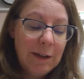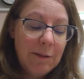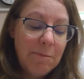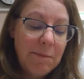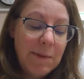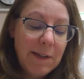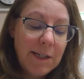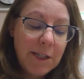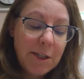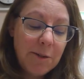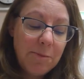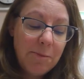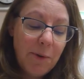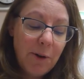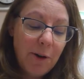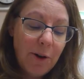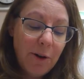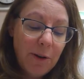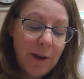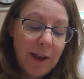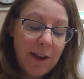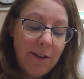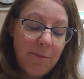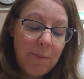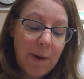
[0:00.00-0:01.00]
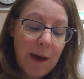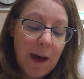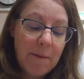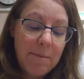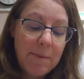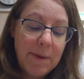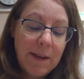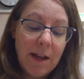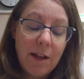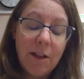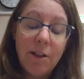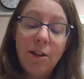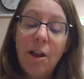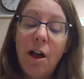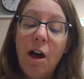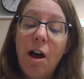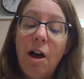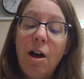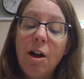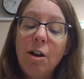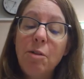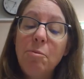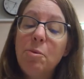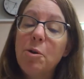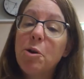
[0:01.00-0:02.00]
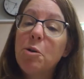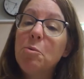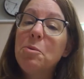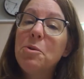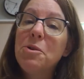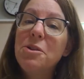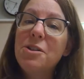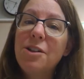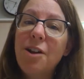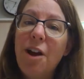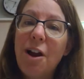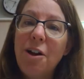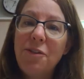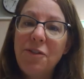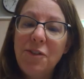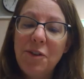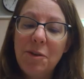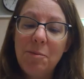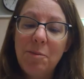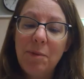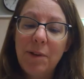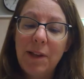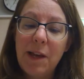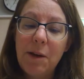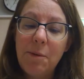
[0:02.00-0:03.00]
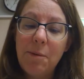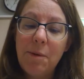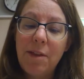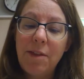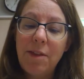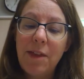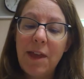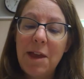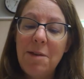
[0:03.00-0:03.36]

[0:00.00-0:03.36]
Mrs. Murdo gave Poppy a long purple scarf to play with